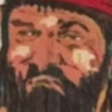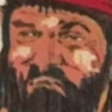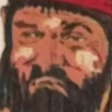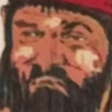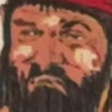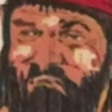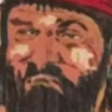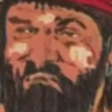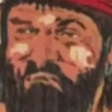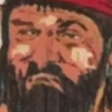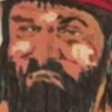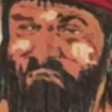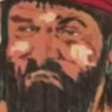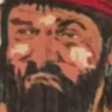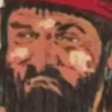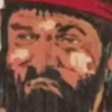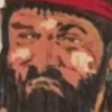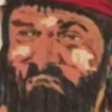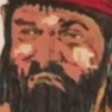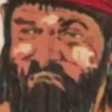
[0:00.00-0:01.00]
"Wash
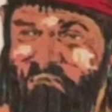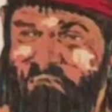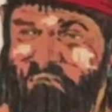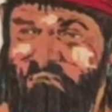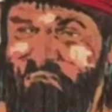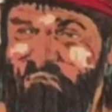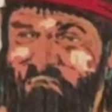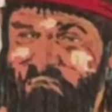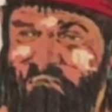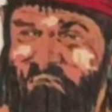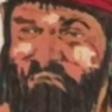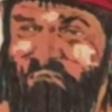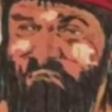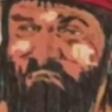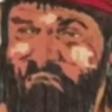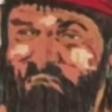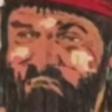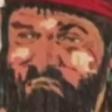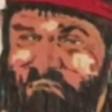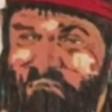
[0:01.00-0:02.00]
7 times.
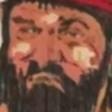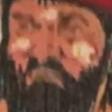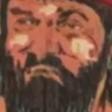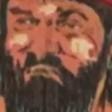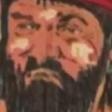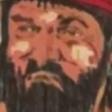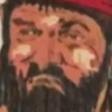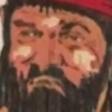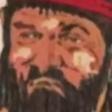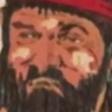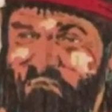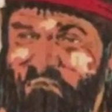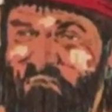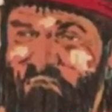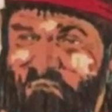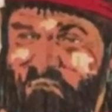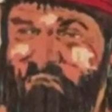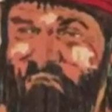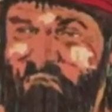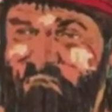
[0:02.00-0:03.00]

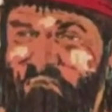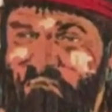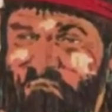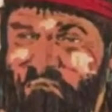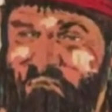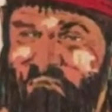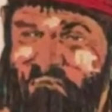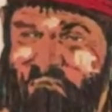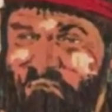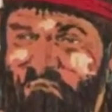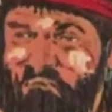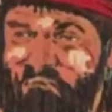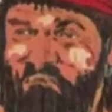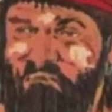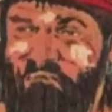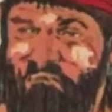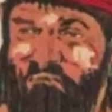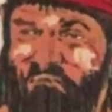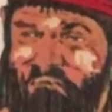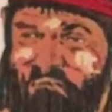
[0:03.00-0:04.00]
So he goes under
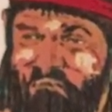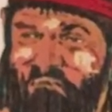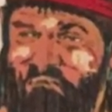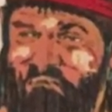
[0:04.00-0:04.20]
the water